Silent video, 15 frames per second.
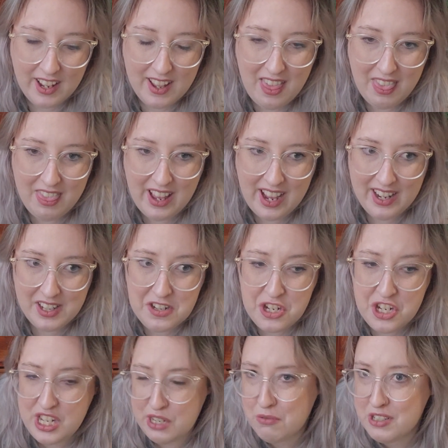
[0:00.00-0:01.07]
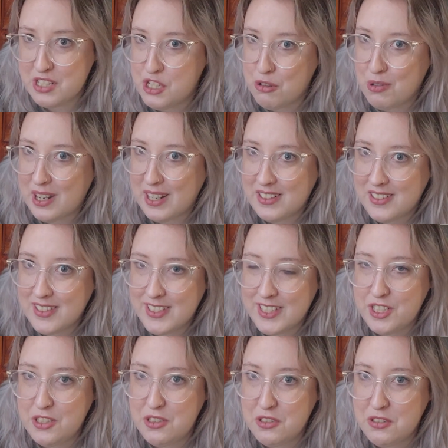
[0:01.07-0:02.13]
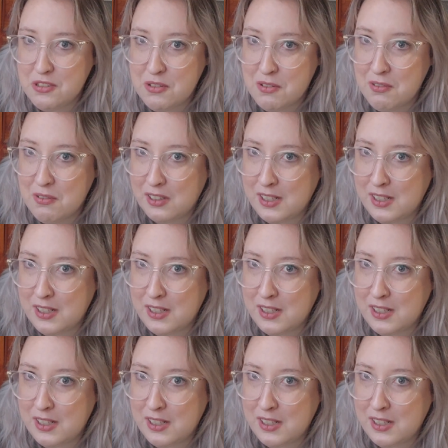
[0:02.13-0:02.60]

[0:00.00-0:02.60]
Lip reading: that she was the one to